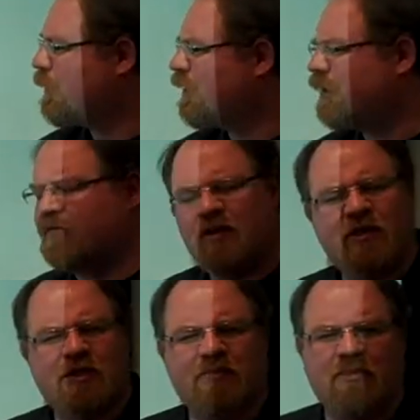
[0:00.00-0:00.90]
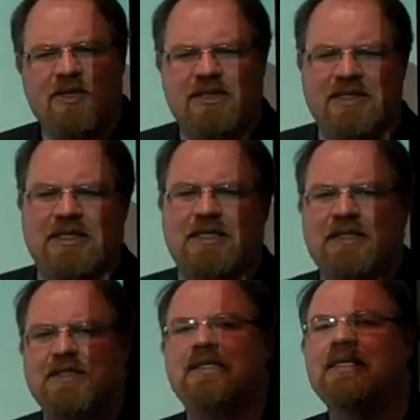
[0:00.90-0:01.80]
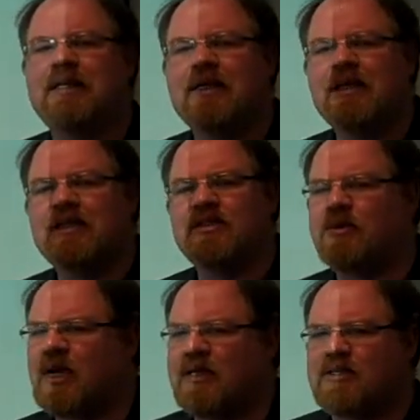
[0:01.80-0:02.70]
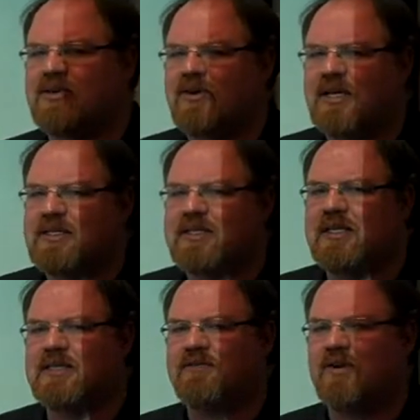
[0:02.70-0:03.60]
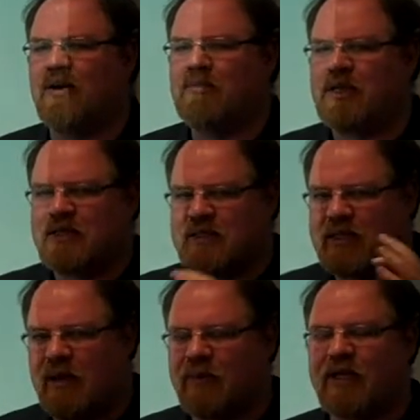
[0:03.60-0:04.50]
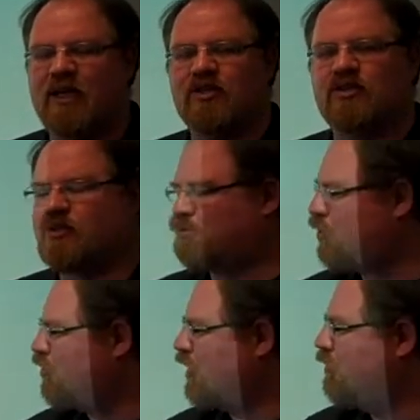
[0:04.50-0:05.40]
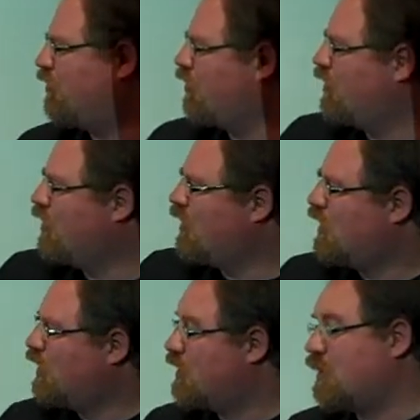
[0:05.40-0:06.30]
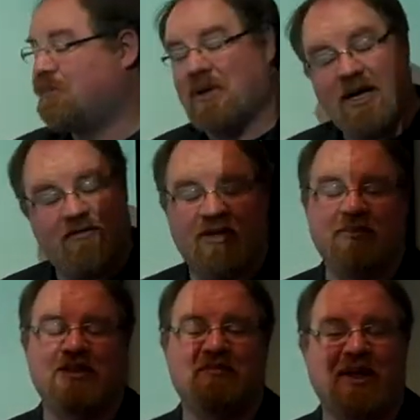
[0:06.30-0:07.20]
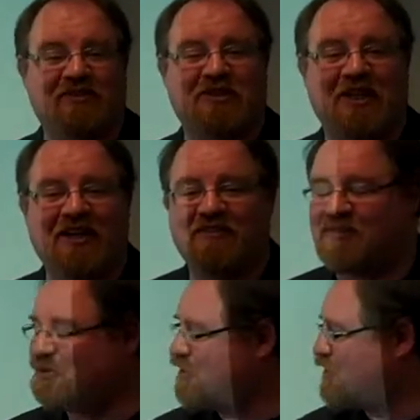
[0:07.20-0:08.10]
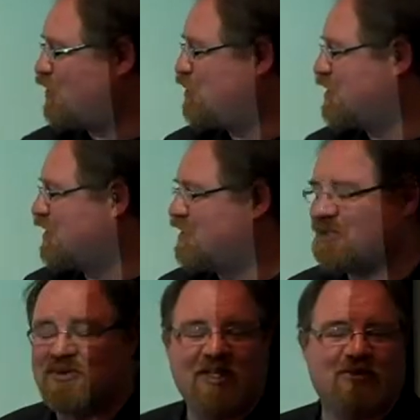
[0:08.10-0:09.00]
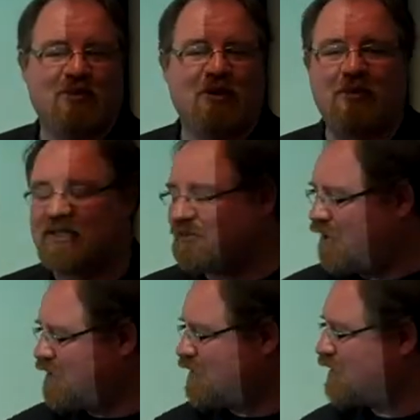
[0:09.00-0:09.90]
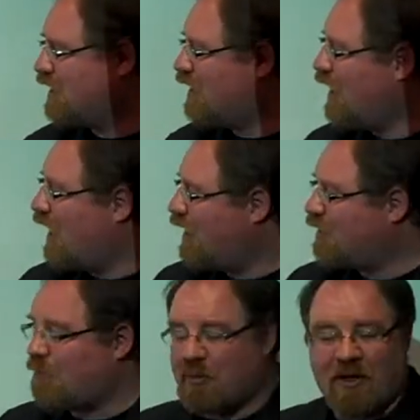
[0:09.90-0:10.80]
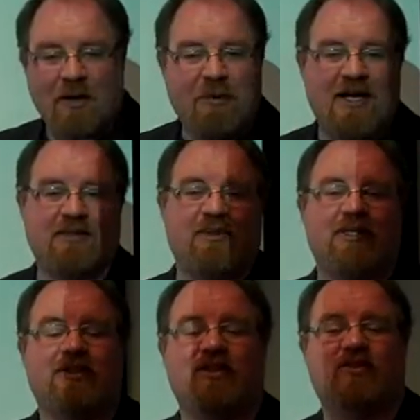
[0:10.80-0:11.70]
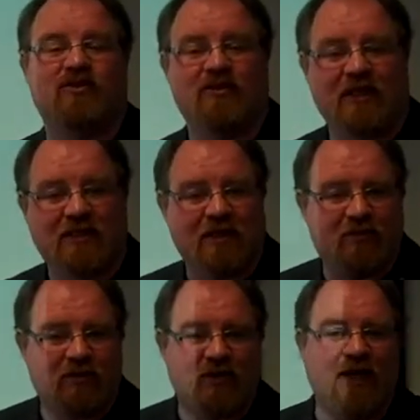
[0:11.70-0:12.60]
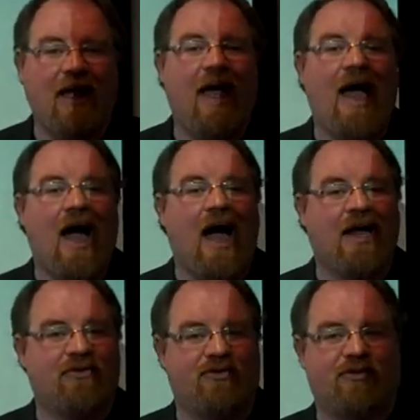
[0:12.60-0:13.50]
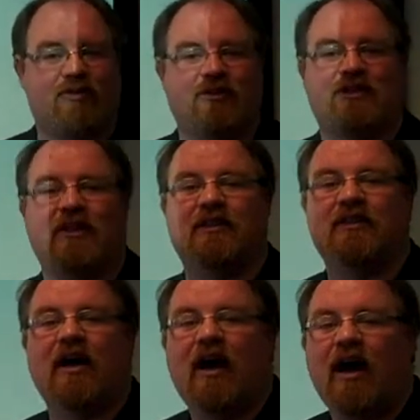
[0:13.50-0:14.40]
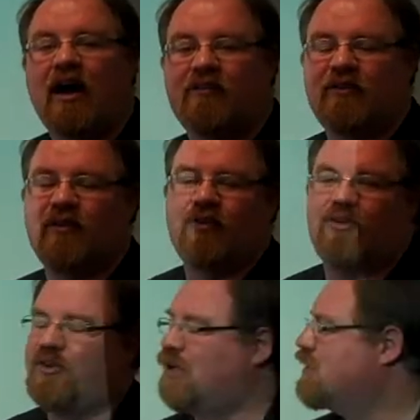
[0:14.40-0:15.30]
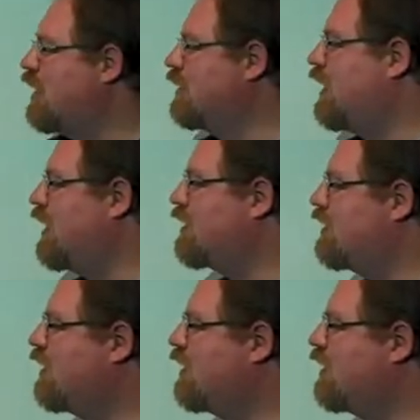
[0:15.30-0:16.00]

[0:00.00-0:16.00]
They have limited memory size, so we can't store lots and lots of complex applications or programs. They may have limited battery life, which is always a consideration with mobile devices, and there might be compatibility issues, let's say, between Android and iPhones or things like that.